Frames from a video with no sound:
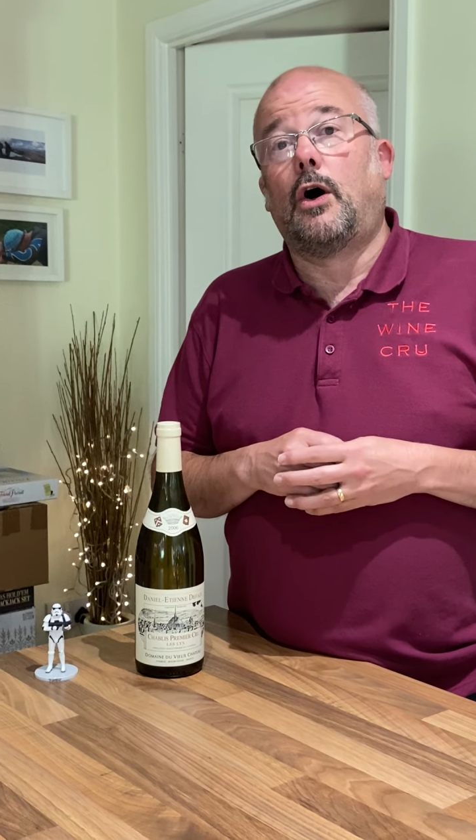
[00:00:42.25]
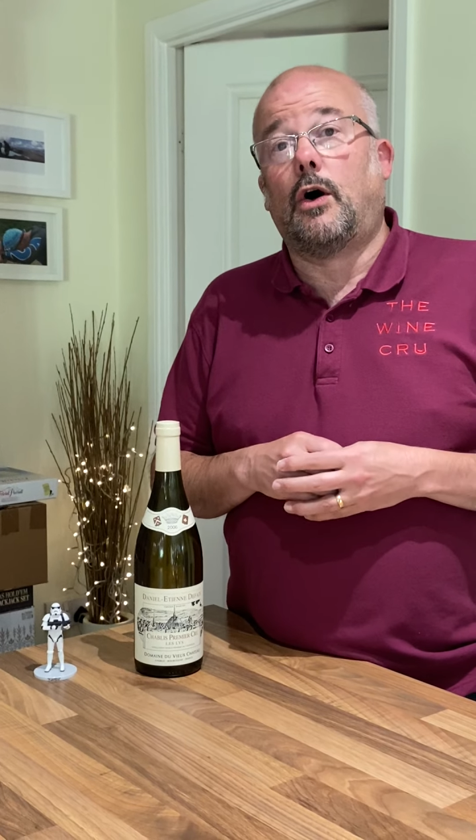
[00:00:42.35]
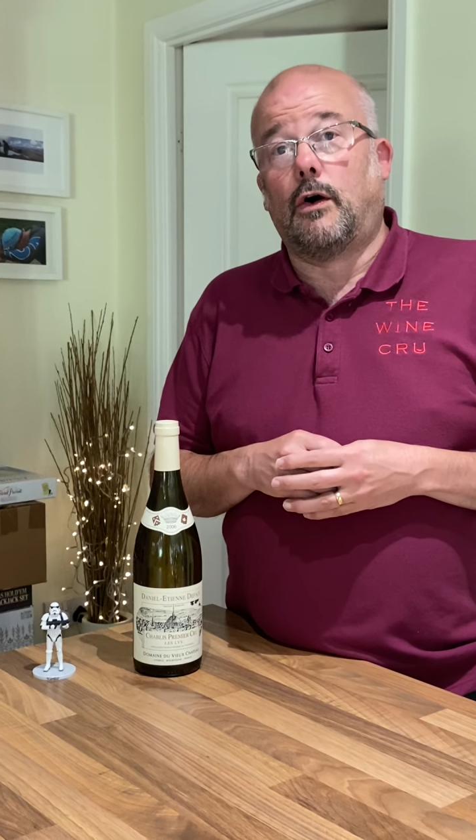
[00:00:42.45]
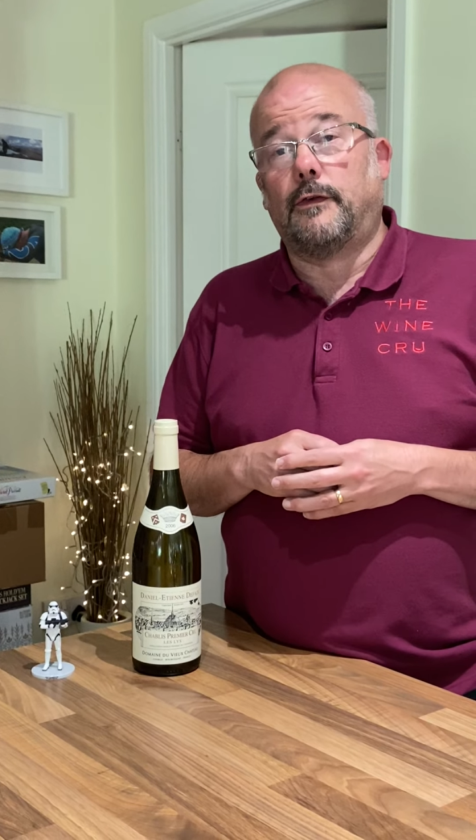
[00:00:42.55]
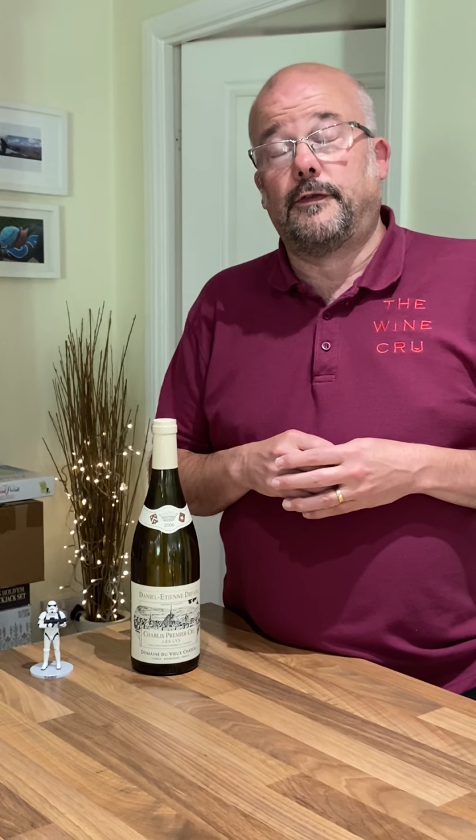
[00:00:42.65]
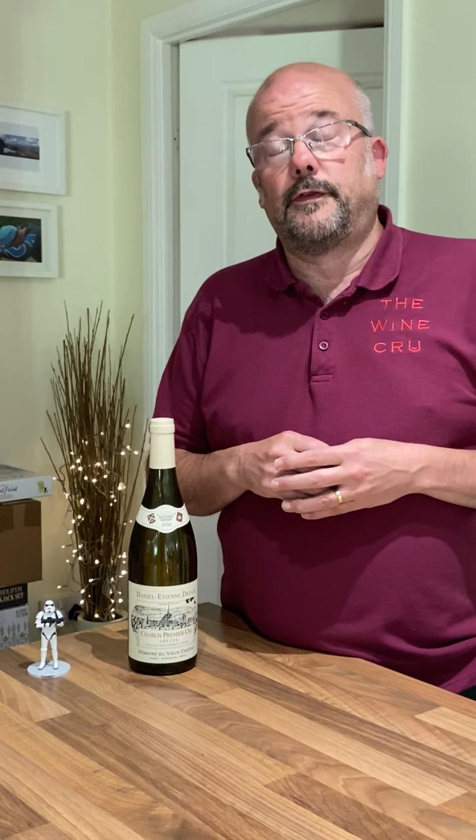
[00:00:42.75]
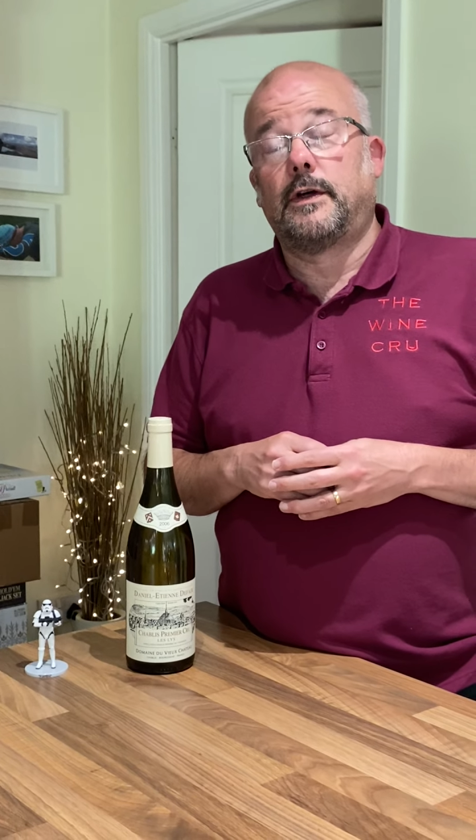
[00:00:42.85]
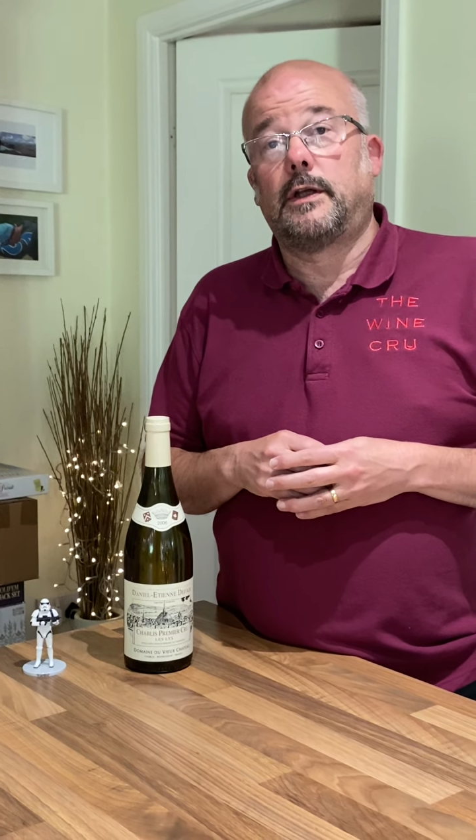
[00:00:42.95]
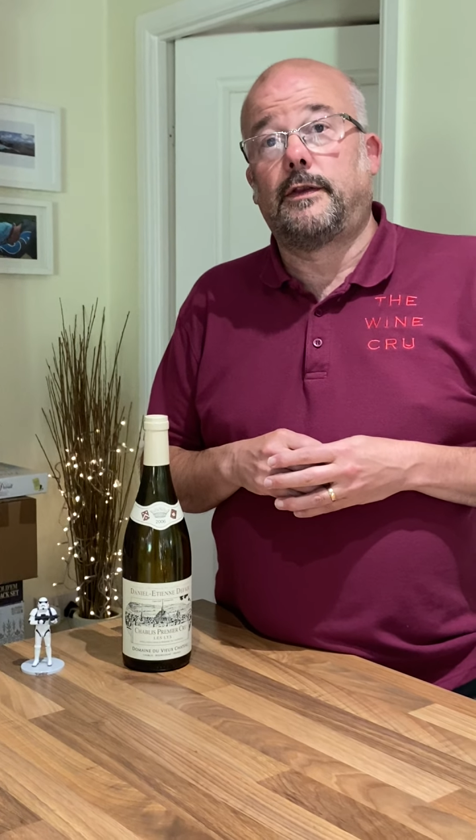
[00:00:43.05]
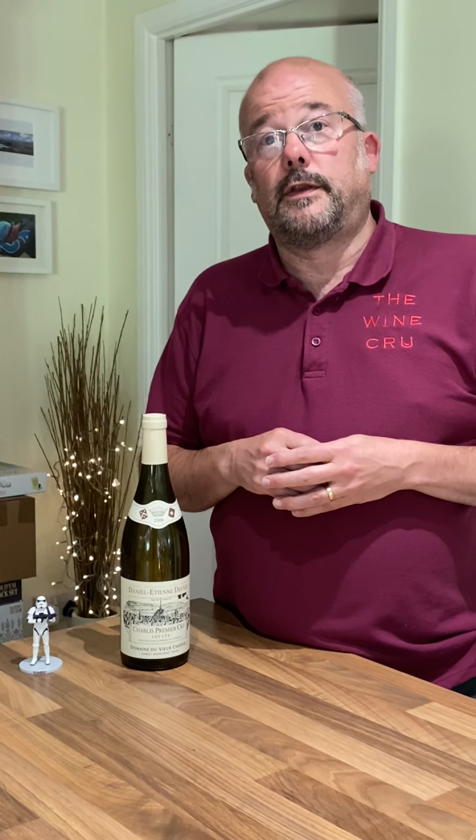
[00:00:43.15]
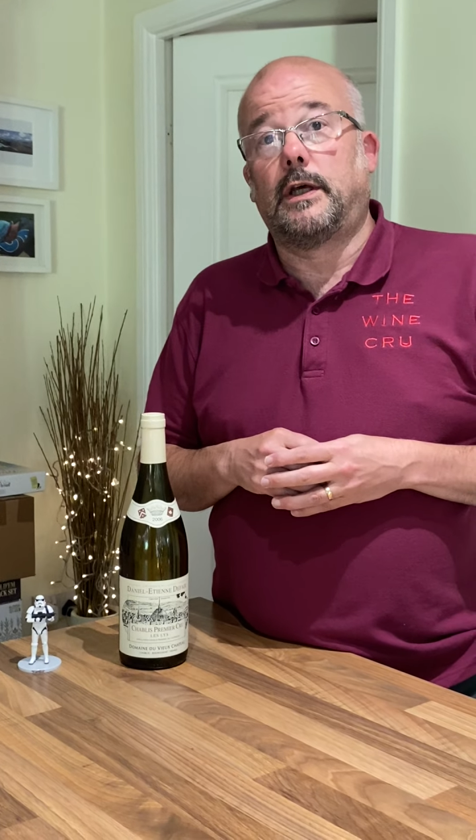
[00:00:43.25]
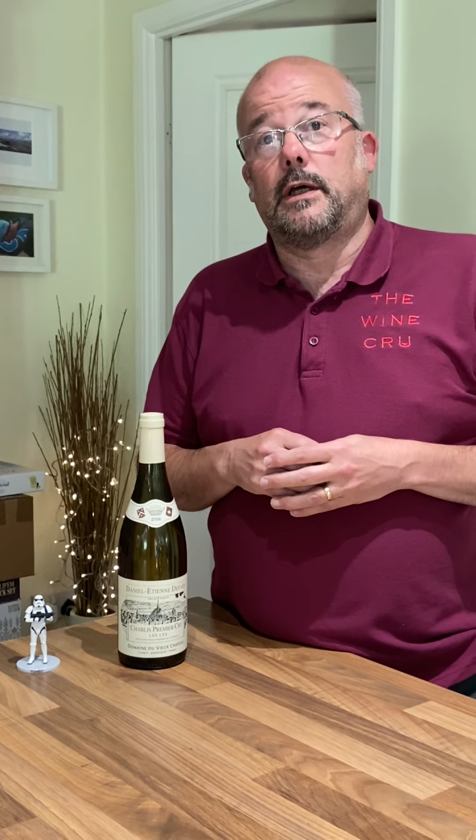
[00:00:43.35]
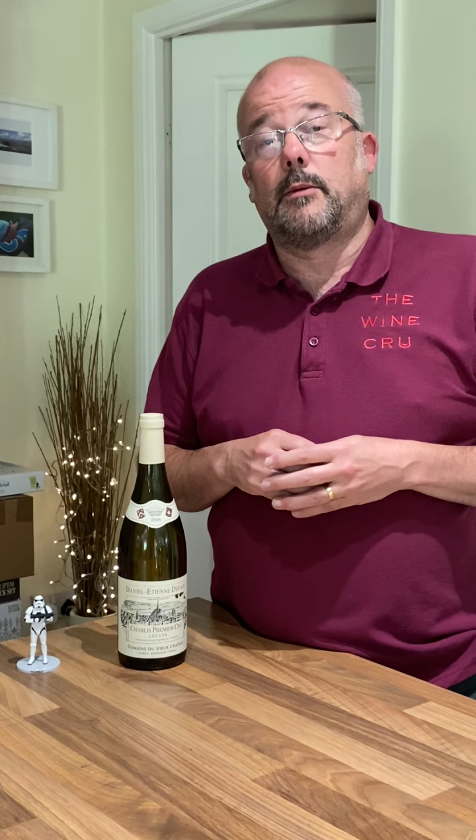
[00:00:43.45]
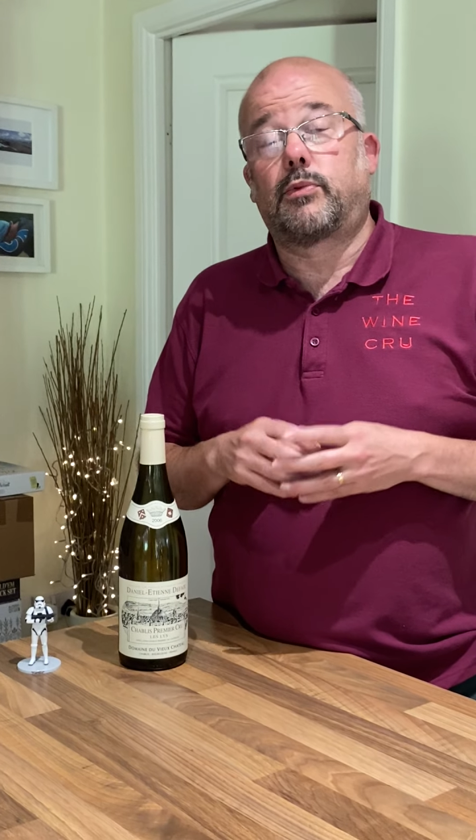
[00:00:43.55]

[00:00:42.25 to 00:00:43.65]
of the